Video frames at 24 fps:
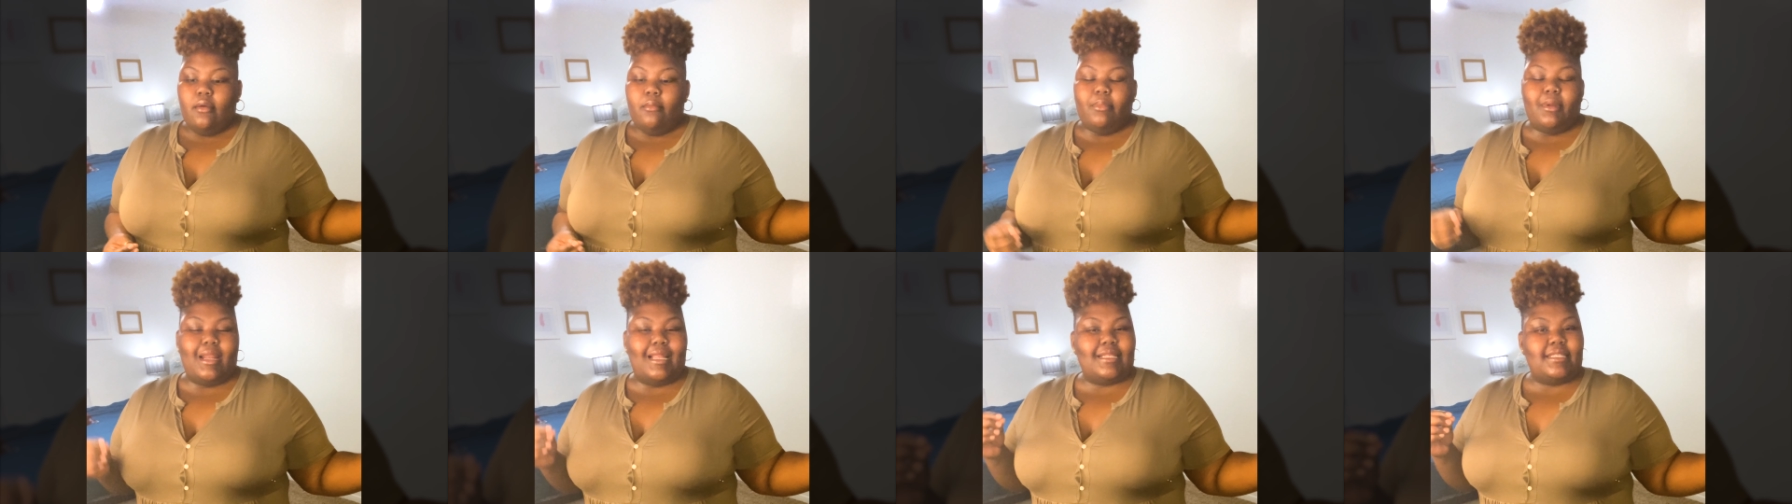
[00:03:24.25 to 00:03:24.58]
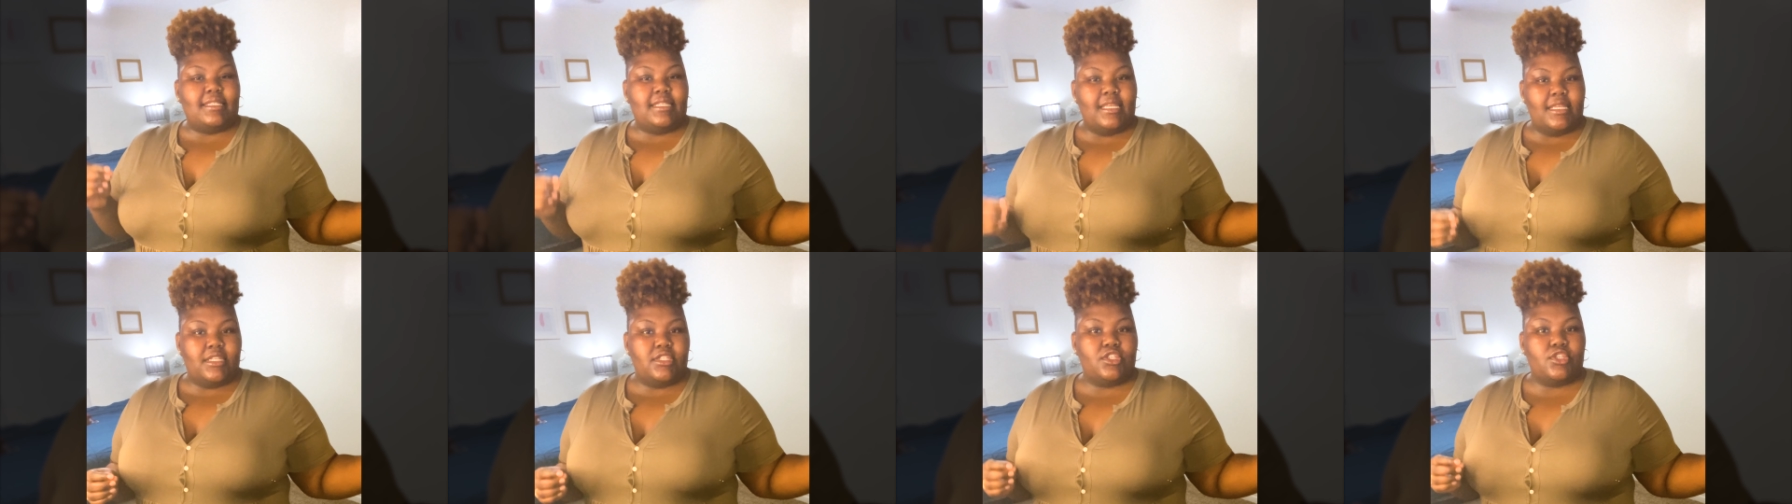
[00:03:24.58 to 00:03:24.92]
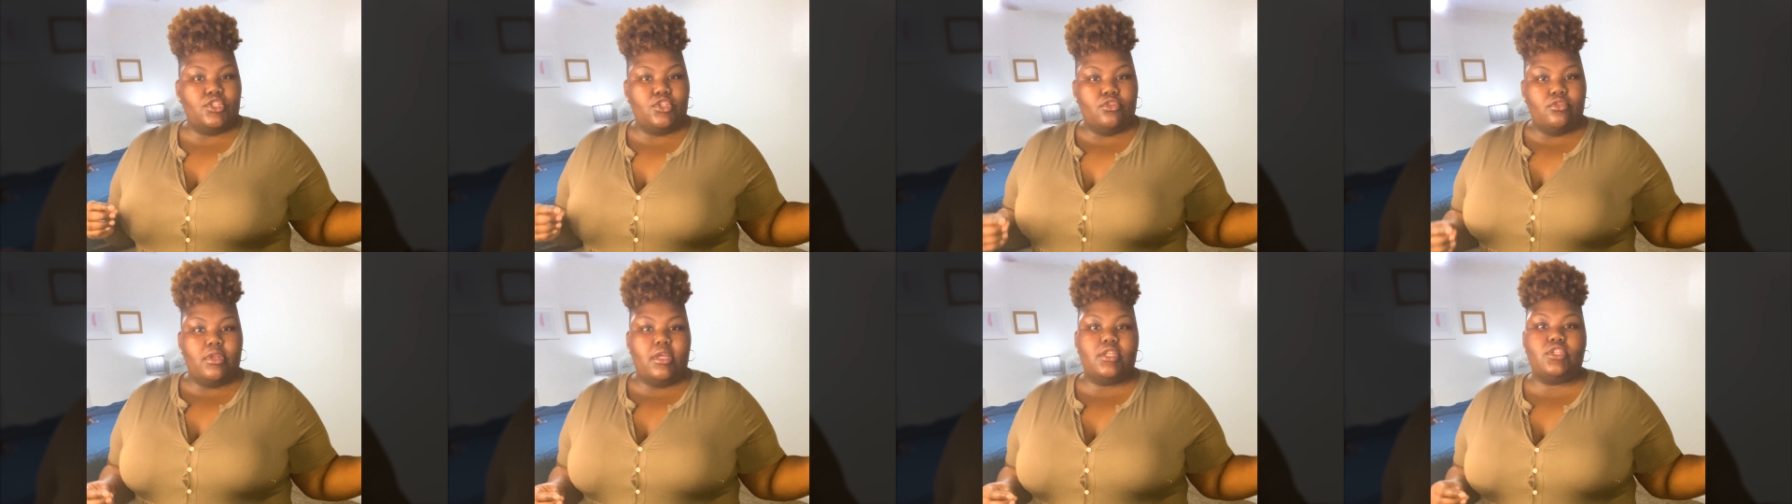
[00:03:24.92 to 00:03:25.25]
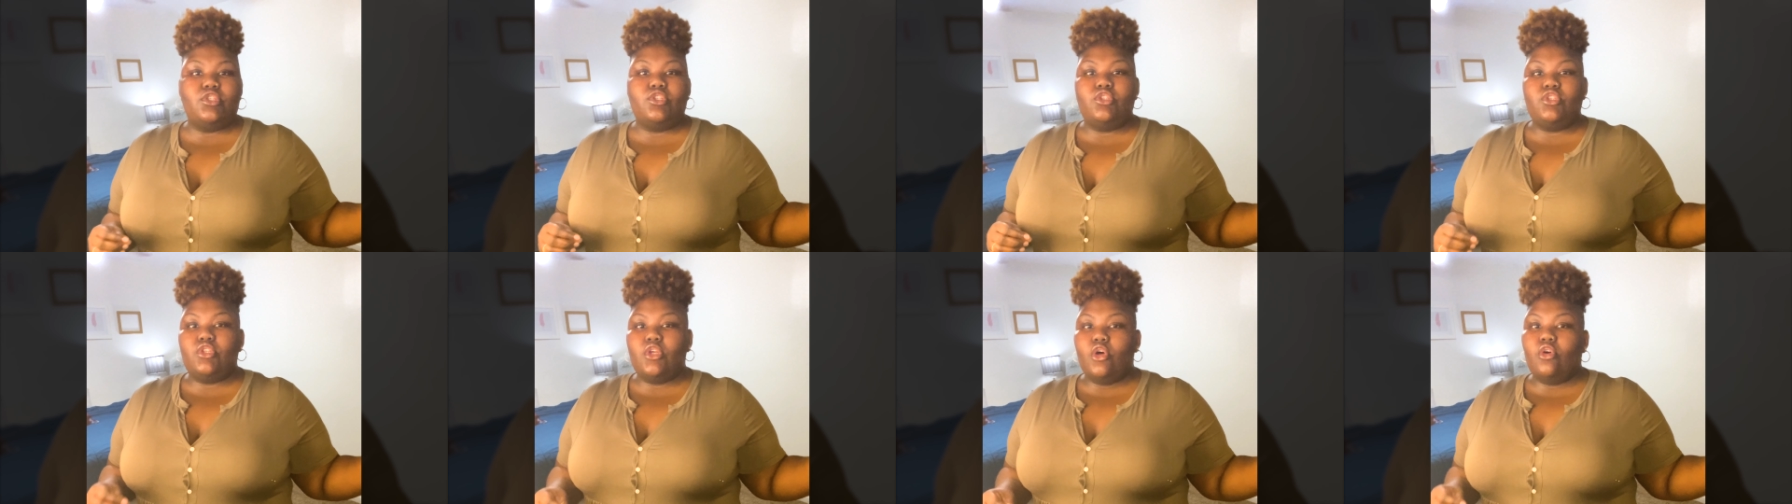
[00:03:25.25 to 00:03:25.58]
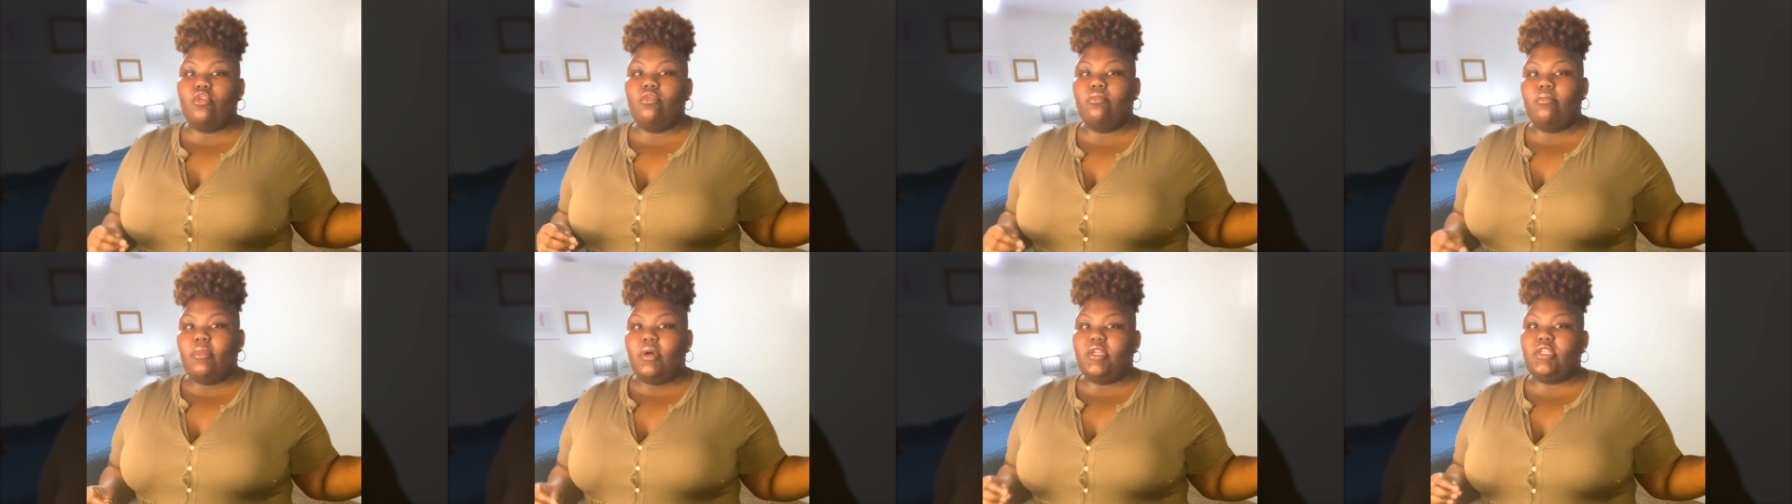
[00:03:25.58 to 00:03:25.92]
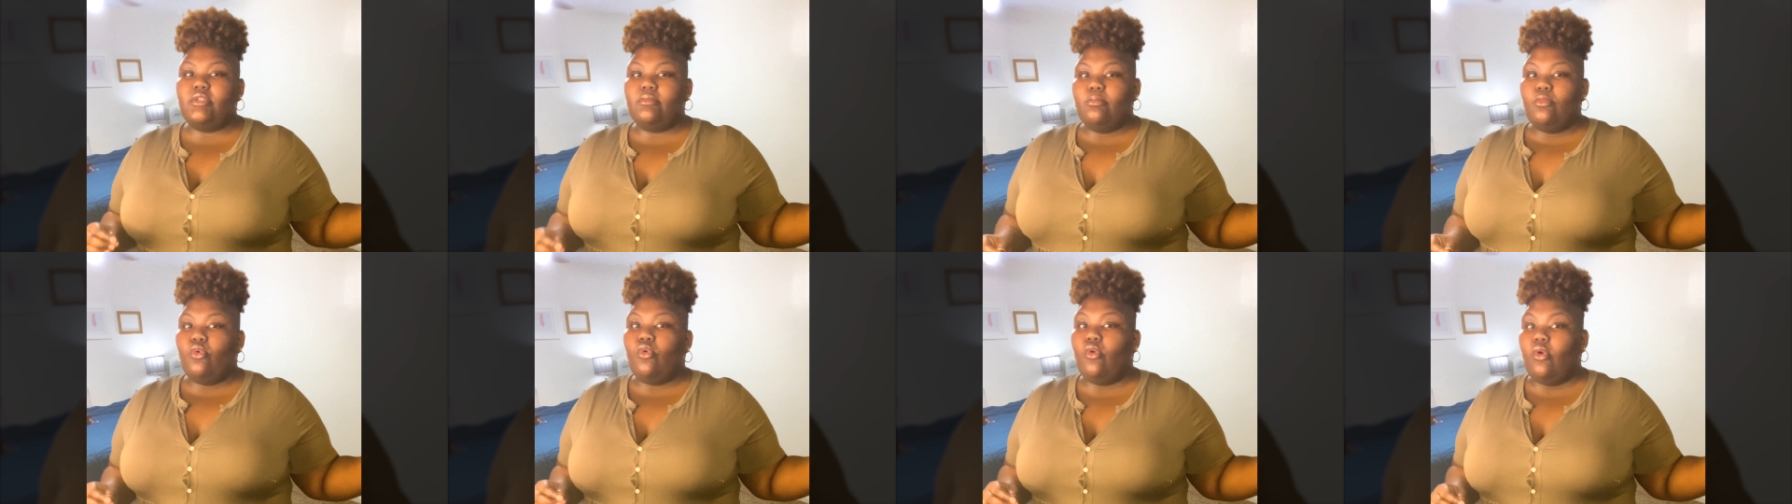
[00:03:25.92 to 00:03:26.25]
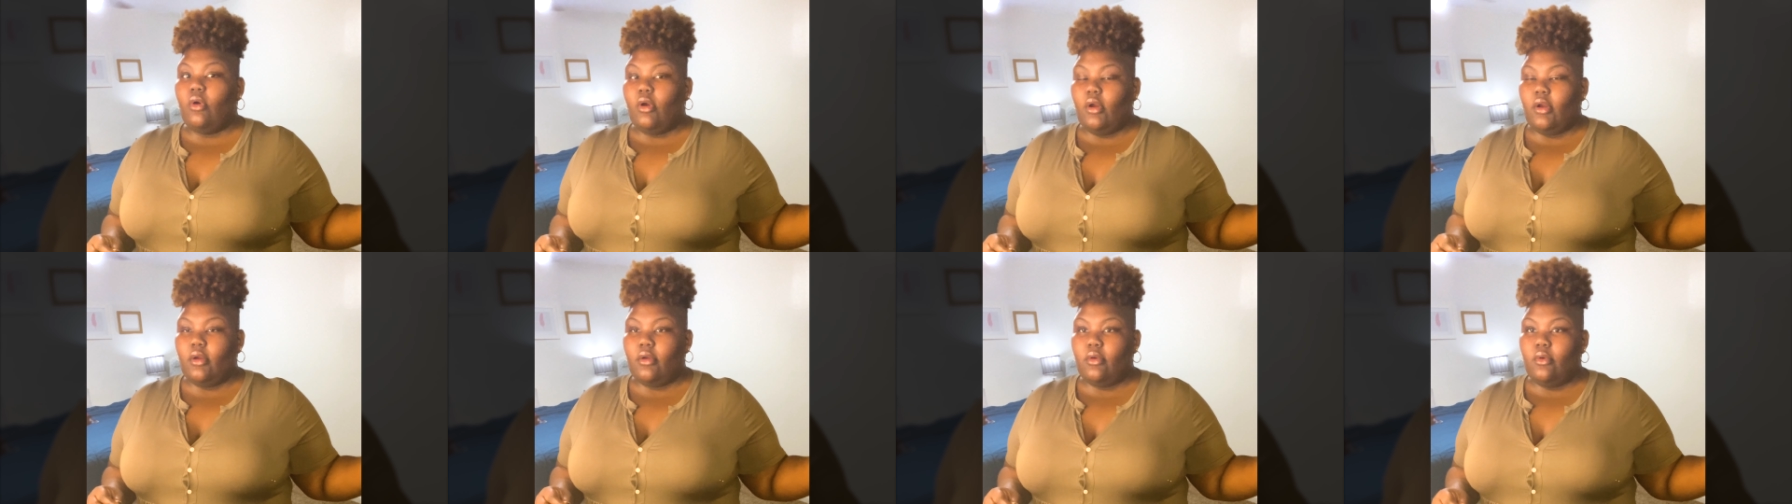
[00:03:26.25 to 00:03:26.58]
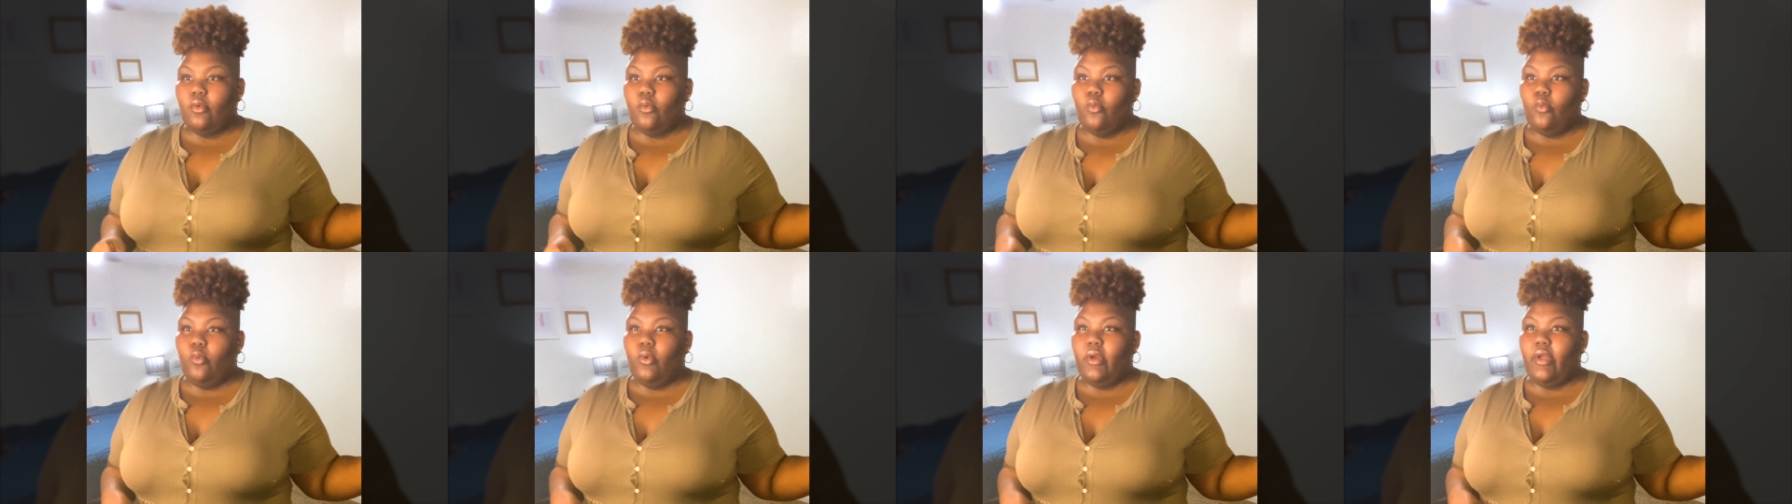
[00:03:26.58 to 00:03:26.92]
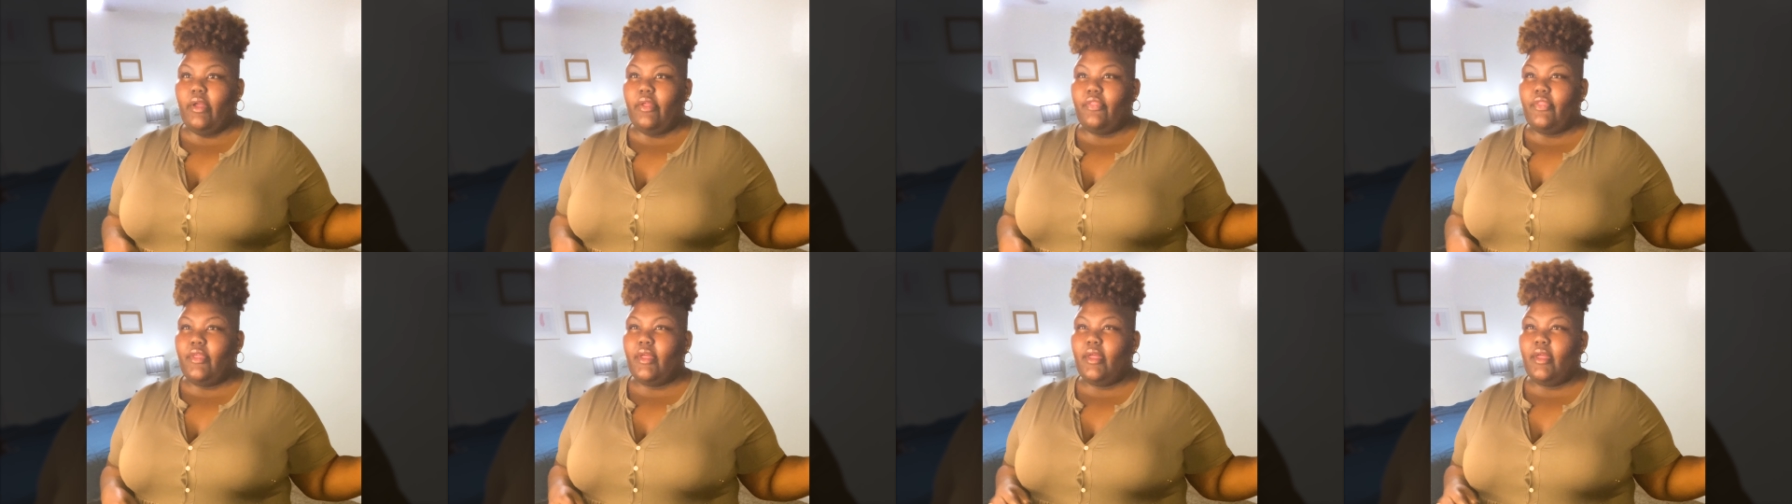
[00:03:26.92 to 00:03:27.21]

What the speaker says: But I tend to do that so much more with